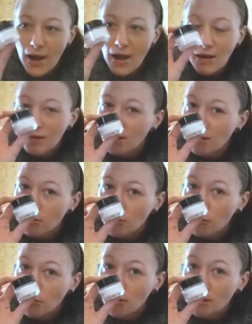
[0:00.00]
I like the
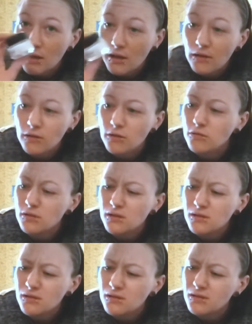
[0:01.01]
L'Oreal
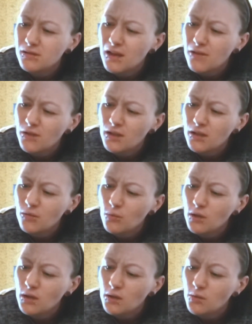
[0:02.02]

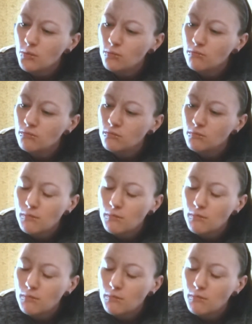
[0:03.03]
7-in-1